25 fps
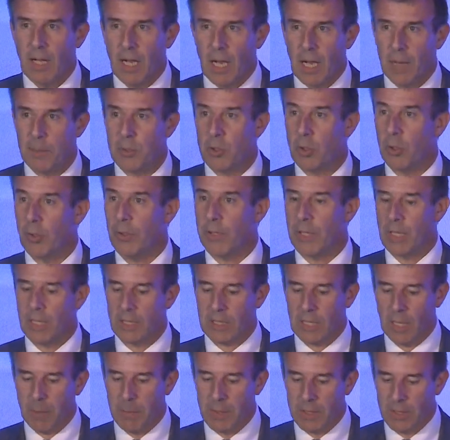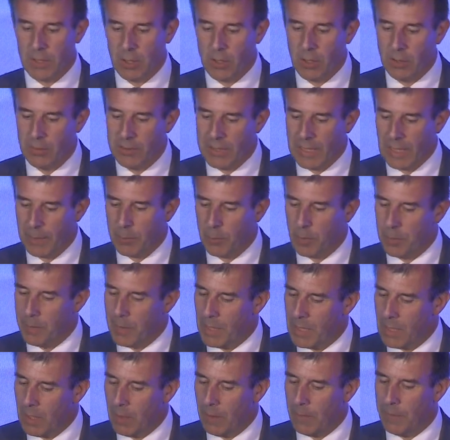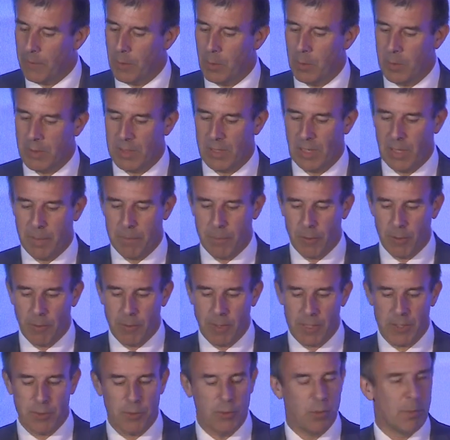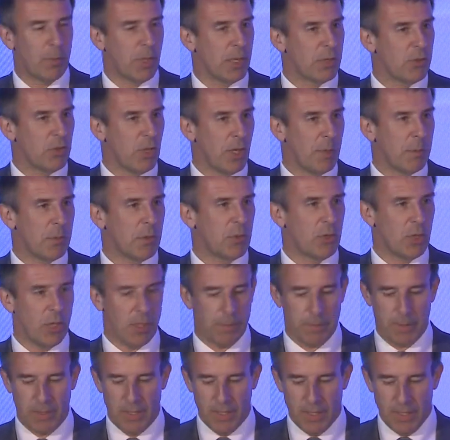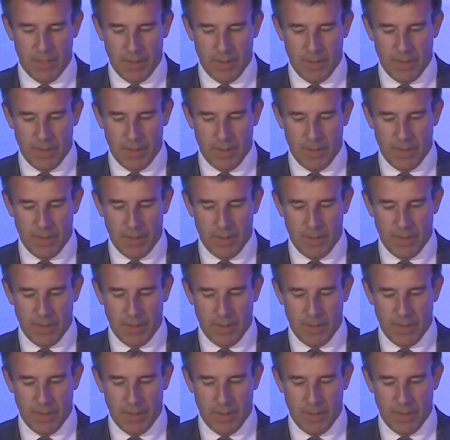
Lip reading: I'm sure that I'll come into contact with many of you as I progress through my chairmanship,